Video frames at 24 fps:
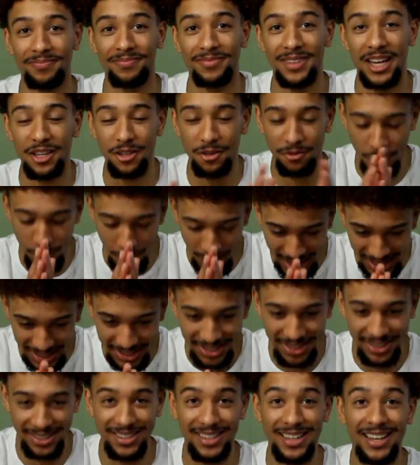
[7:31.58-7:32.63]
thank you for
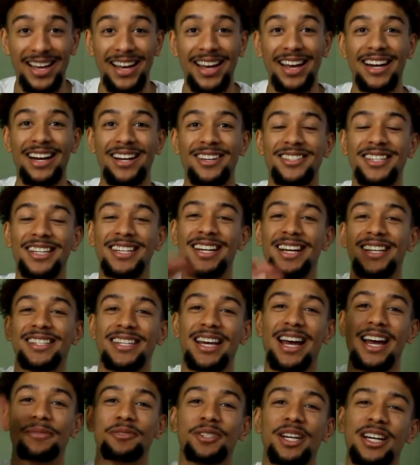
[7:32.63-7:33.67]
watching, and I'll see you next
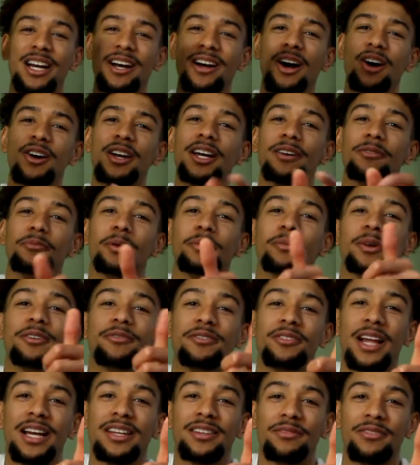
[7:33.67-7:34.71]
time. Check out, oh yeah, remember,
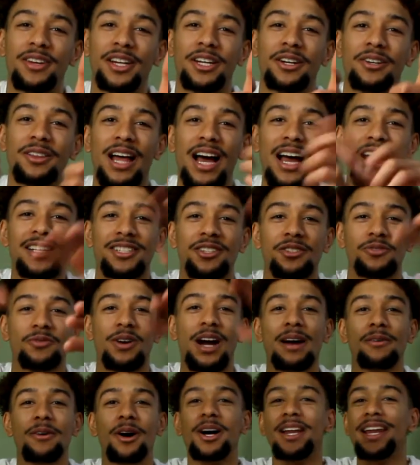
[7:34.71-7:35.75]
if you like the video, like,
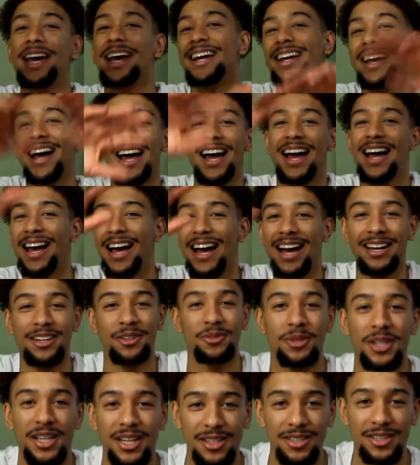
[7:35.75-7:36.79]
subscribe, all that, yeah, yeah,
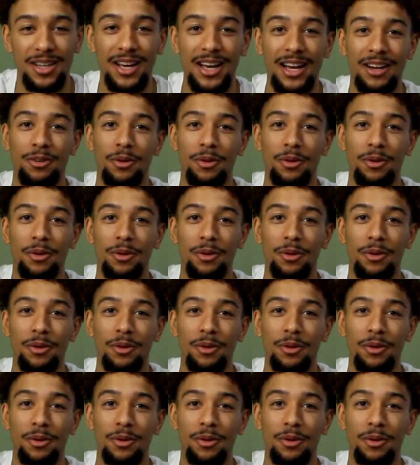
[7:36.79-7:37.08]
who cares?